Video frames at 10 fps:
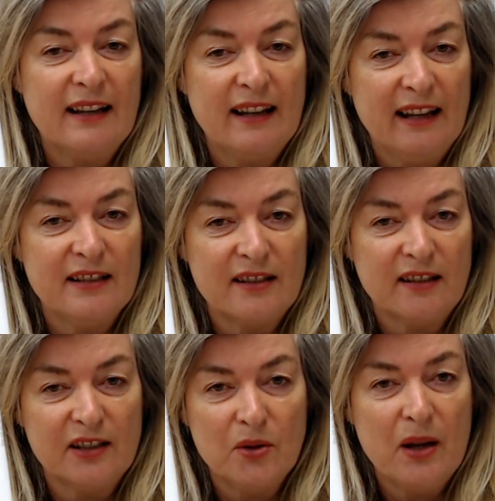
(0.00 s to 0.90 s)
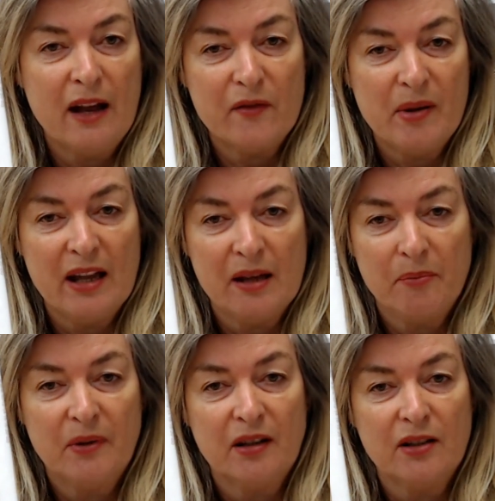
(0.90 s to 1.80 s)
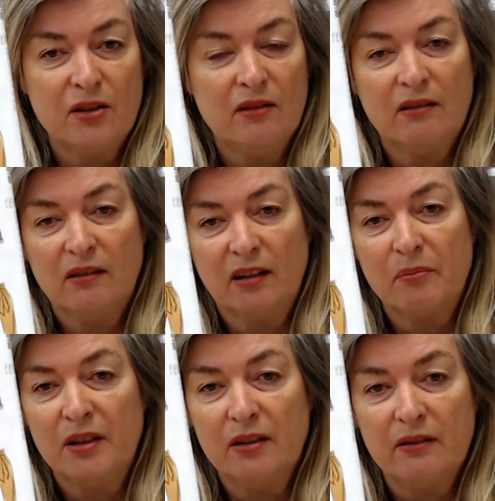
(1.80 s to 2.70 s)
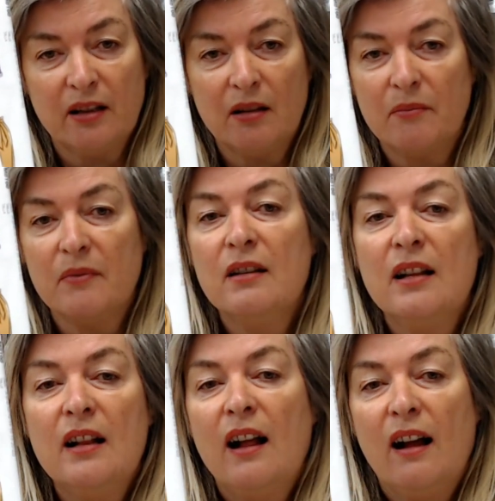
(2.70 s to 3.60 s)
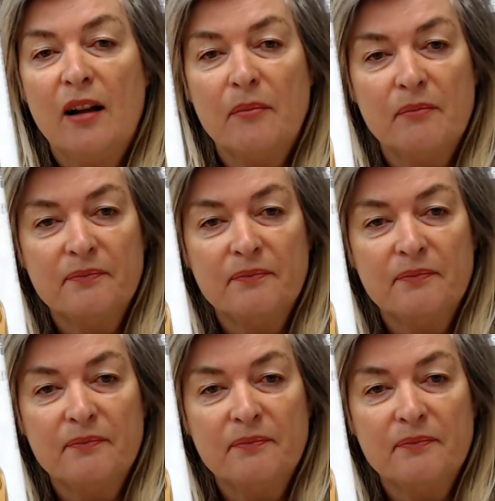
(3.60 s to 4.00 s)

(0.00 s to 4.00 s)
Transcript: and I do have a pair, but I do look like a balloon in them.